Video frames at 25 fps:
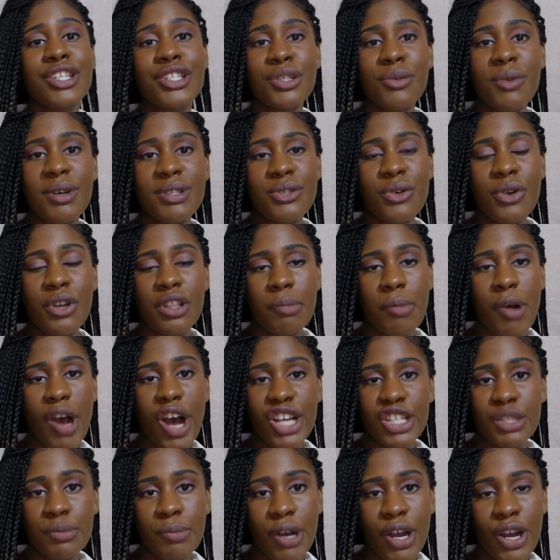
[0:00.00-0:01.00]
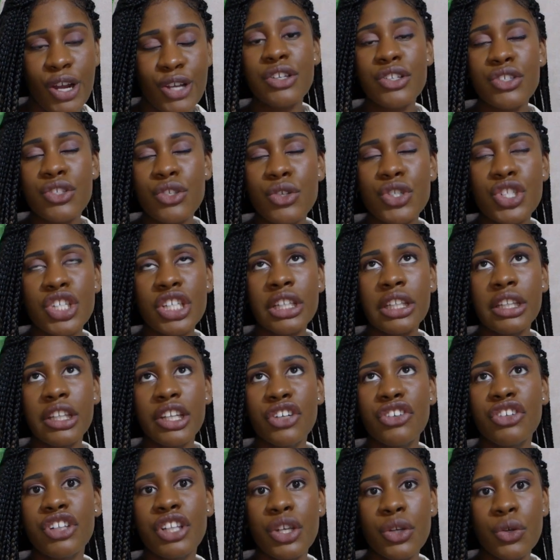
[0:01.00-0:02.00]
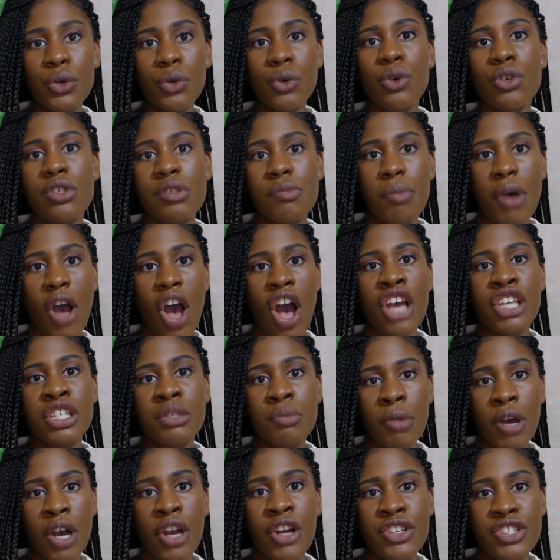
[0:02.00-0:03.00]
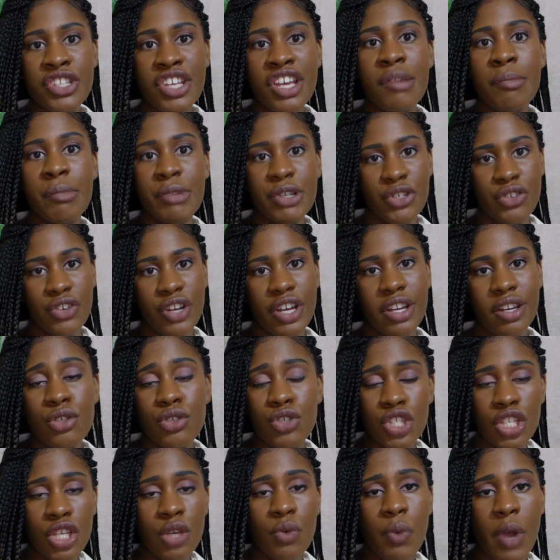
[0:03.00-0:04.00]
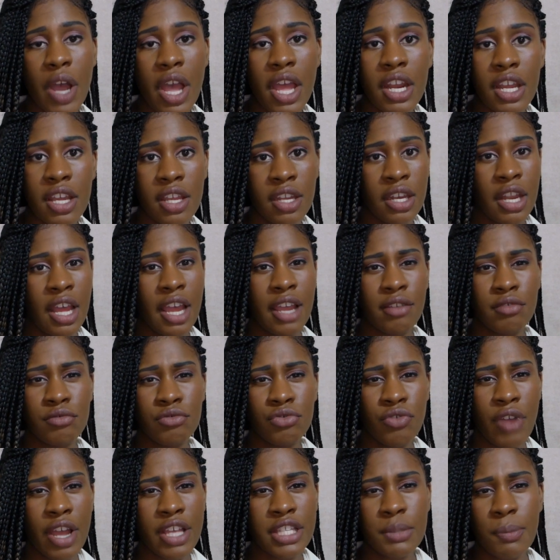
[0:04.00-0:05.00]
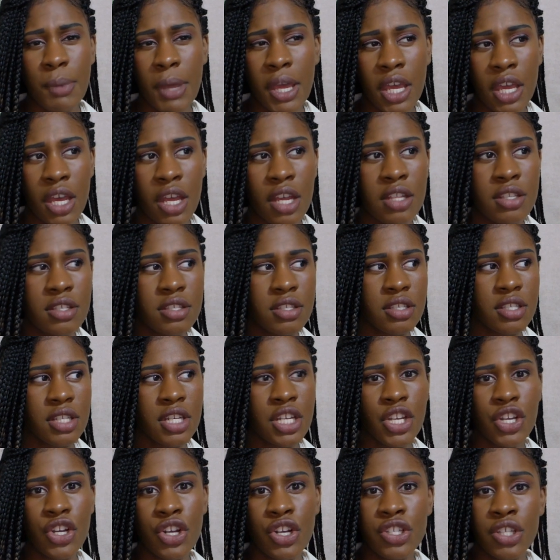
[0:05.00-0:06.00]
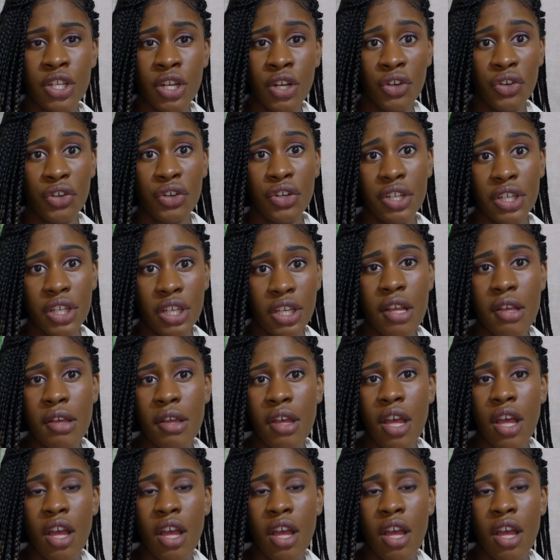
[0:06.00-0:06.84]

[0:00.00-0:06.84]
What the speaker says: says she wants to go to the posh bars. So she literally Googles posh bars in Madrid. So she went in like dress pants, sneakers, and a hoodie.